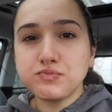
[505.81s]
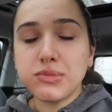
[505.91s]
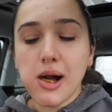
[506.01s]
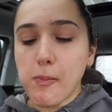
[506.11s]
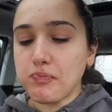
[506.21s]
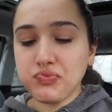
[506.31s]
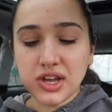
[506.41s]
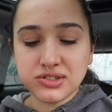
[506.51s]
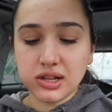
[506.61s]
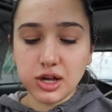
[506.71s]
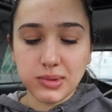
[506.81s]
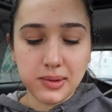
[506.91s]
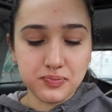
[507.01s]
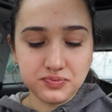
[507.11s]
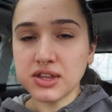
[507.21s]
But that's not lo
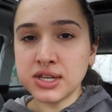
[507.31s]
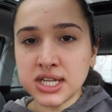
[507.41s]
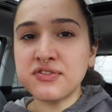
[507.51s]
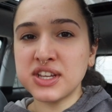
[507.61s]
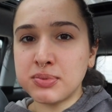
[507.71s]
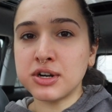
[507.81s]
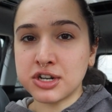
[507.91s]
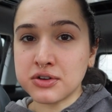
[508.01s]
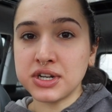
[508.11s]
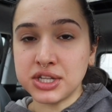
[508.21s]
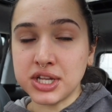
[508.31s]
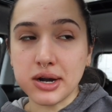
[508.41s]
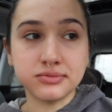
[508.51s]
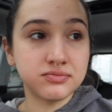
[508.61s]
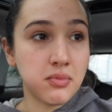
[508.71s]
mein. They definitely put curry in
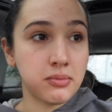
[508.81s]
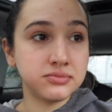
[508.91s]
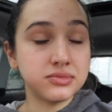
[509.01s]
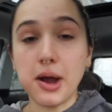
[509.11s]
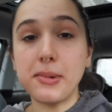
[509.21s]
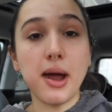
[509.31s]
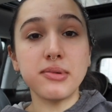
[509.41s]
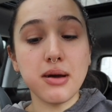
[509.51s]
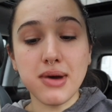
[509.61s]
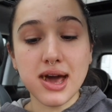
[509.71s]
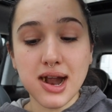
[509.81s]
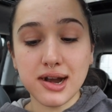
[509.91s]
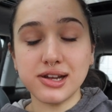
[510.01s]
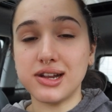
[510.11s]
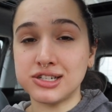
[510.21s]
there. I mean, I'm not mad at
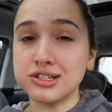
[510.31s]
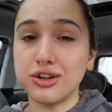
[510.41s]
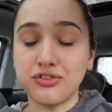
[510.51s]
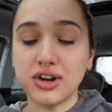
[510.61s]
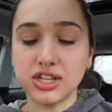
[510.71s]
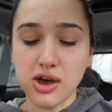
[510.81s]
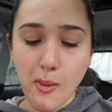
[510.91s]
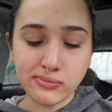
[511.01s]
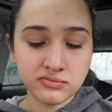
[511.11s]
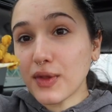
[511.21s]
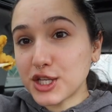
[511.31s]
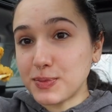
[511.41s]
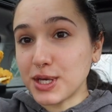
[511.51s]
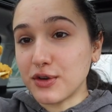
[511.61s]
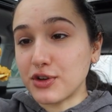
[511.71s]
it. It's a little funny though.
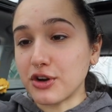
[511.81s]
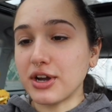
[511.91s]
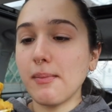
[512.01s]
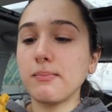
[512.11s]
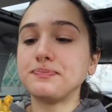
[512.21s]
Speaking of curry.